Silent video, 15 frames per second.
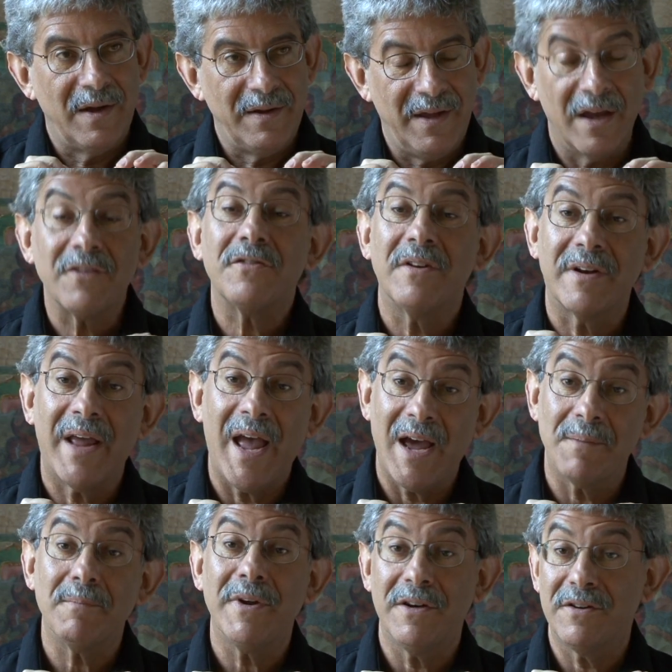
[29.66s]
Yes, it
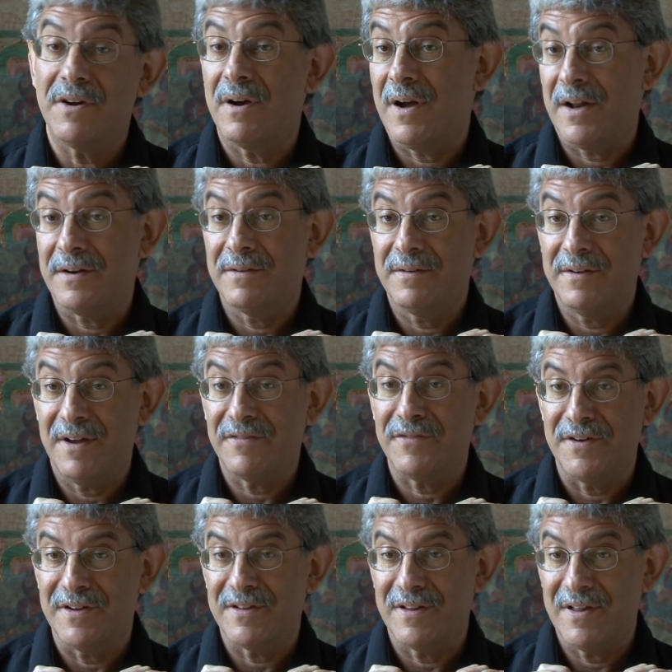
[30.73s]
can be taught,
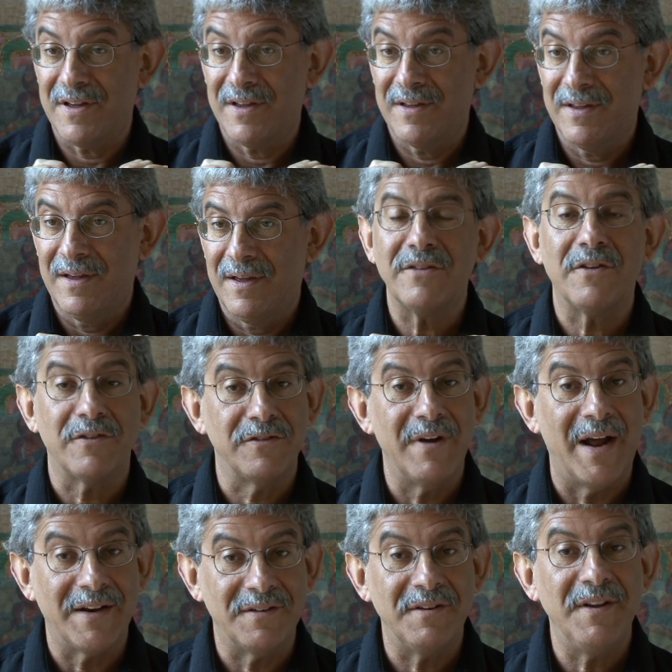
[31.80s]
definitely. It's
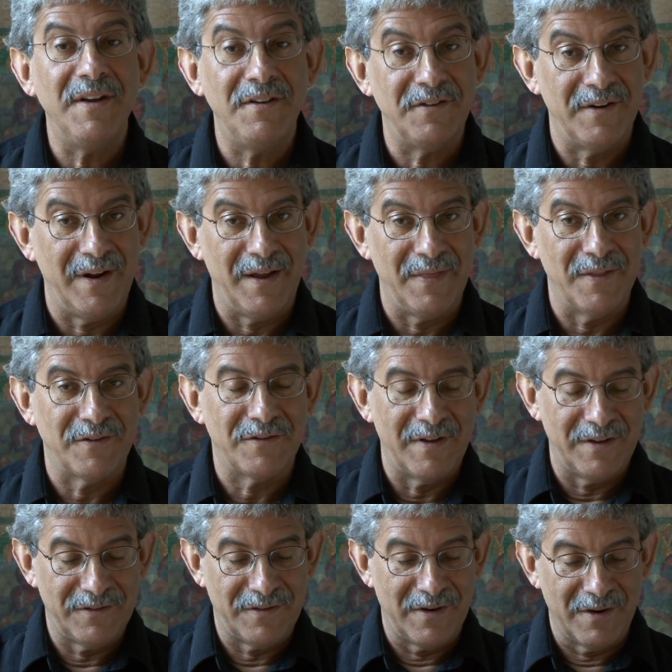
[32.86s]
not teaching in the
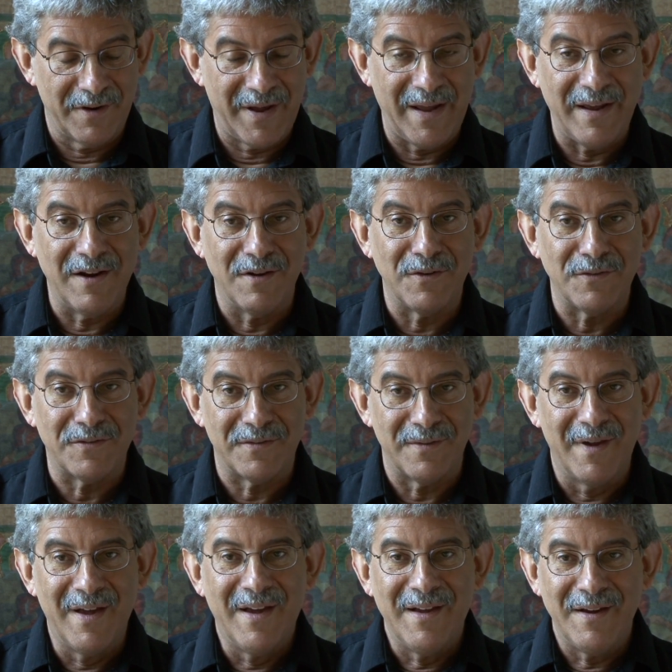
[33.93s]
sense that, okay, here's,
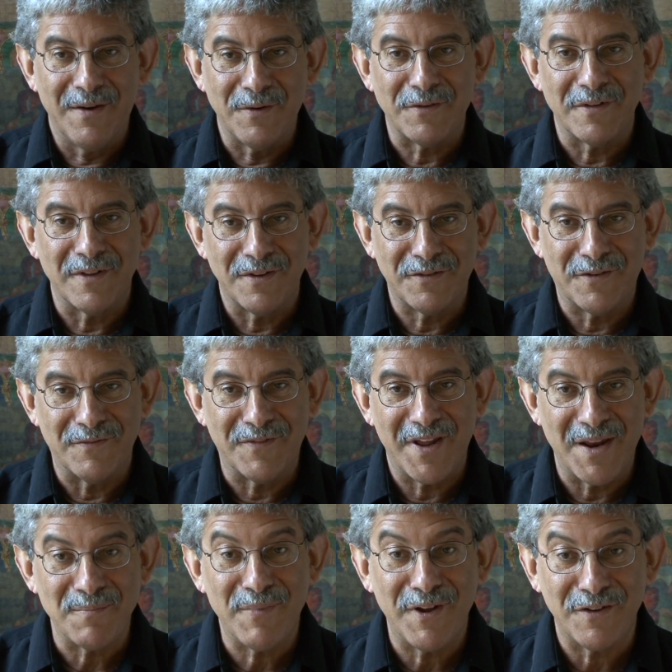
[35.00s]
here's a list of
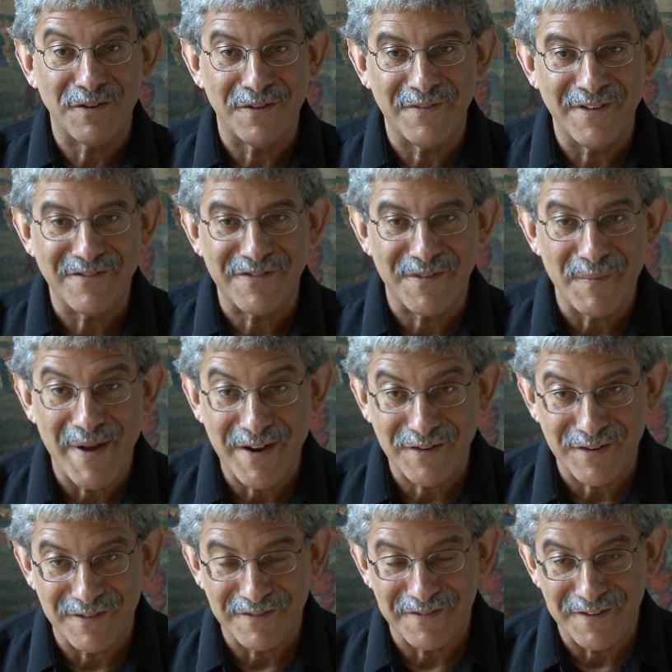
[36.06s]
10 pieces of
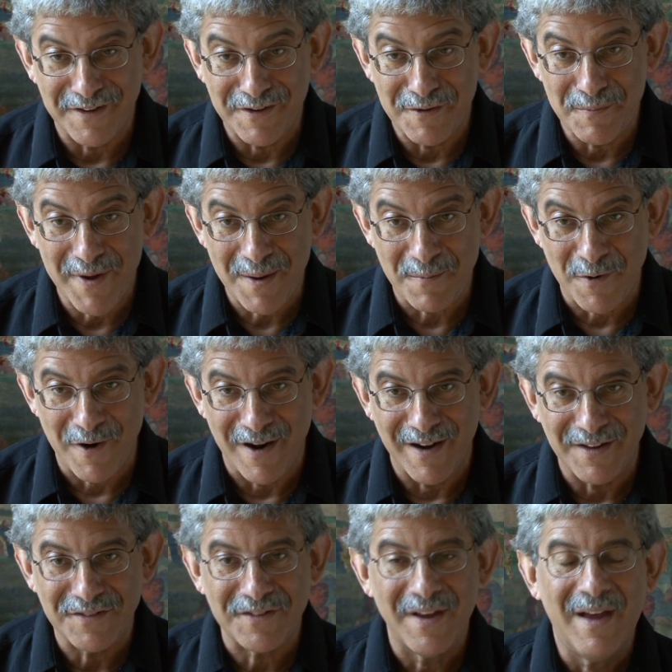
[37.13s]
information for you to
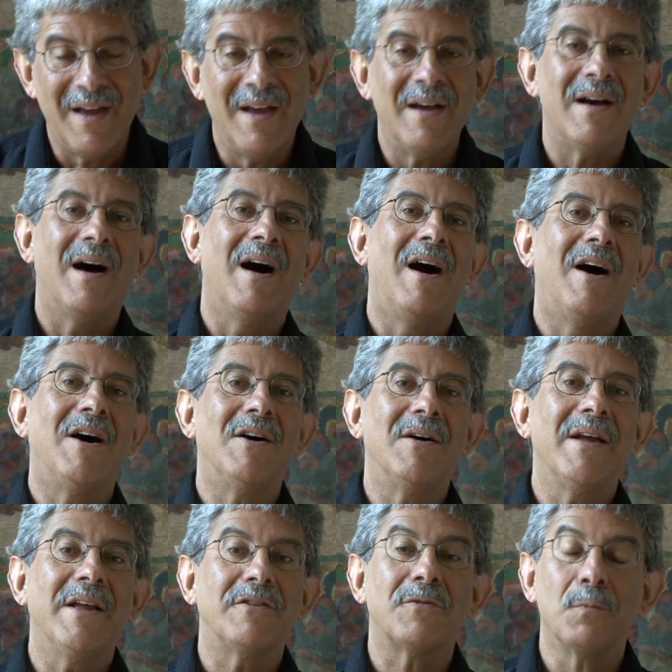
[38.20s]
memorize. Uh,
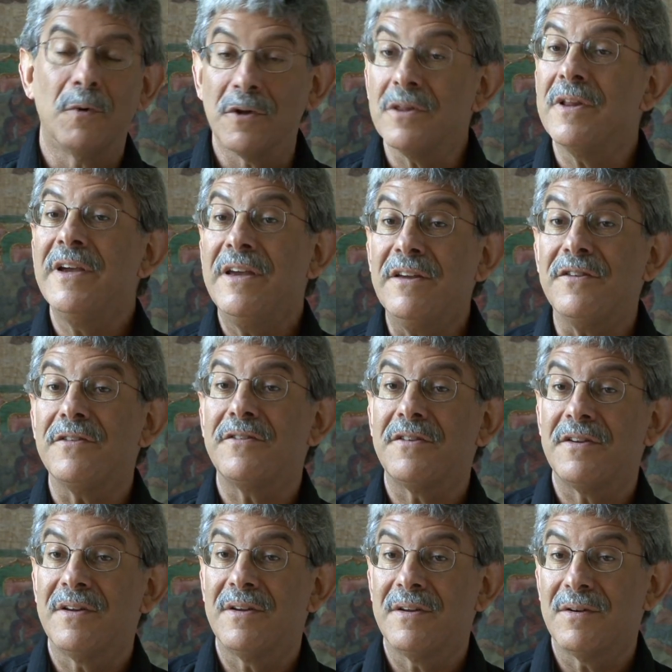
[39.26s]
it's
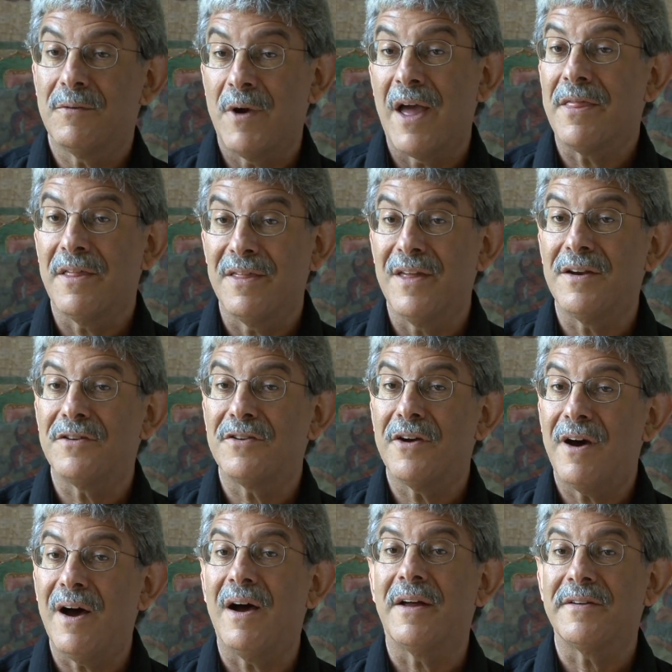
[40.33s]
released rather than
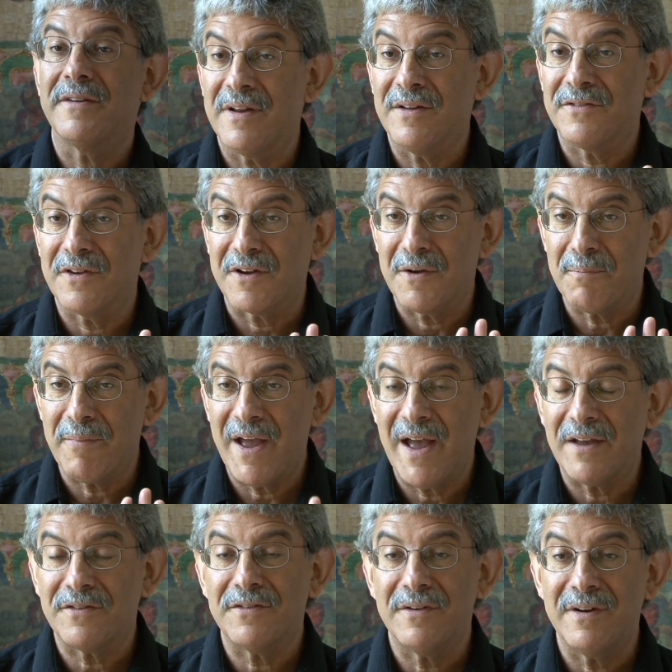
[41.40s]
taught. It's a
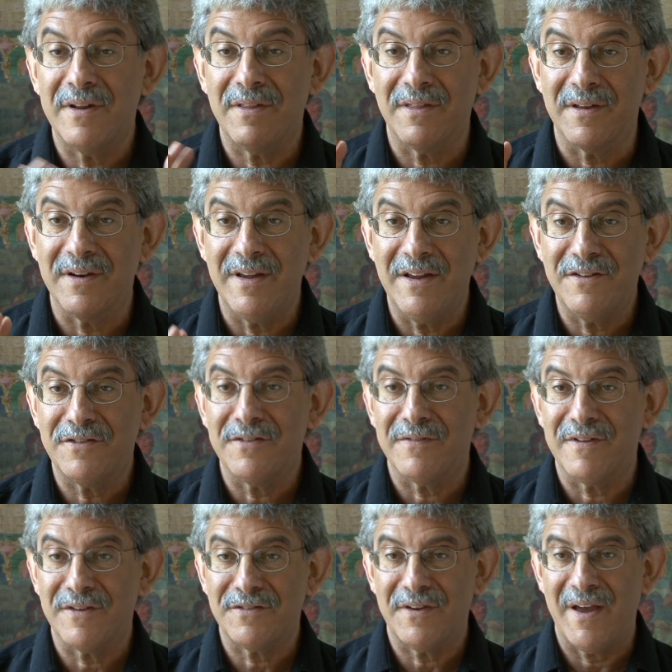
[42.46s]
capacity that each of
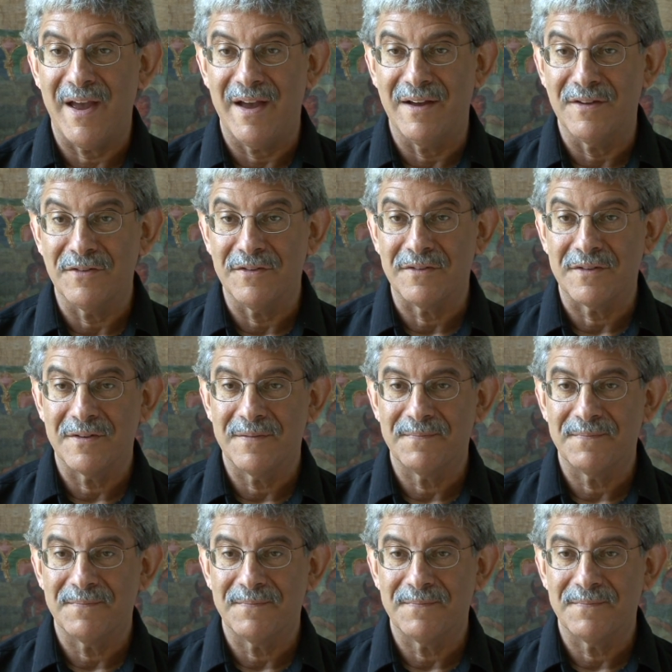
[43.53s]
us has,